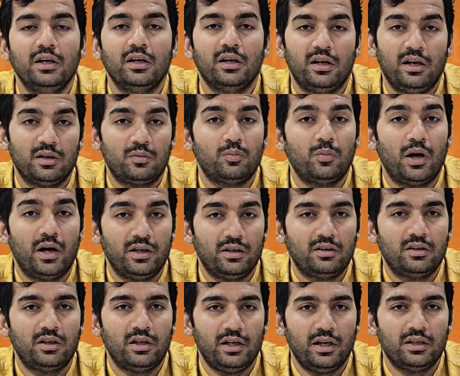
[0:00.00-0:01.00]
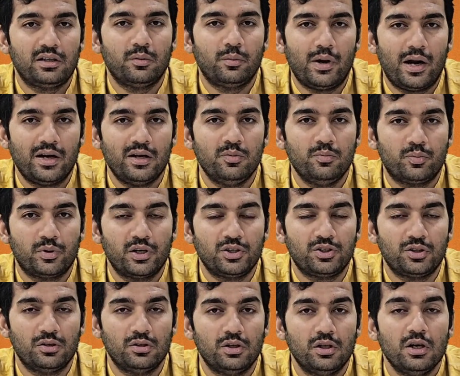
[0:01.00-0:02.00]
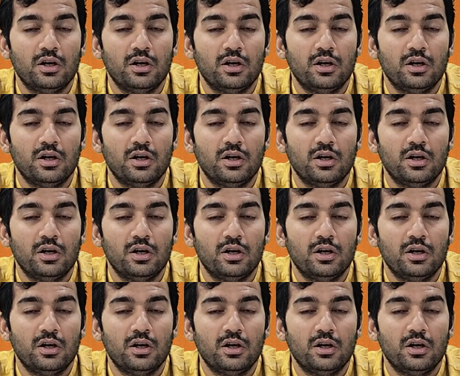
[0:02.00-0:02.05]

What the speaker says: it might create a bad impression.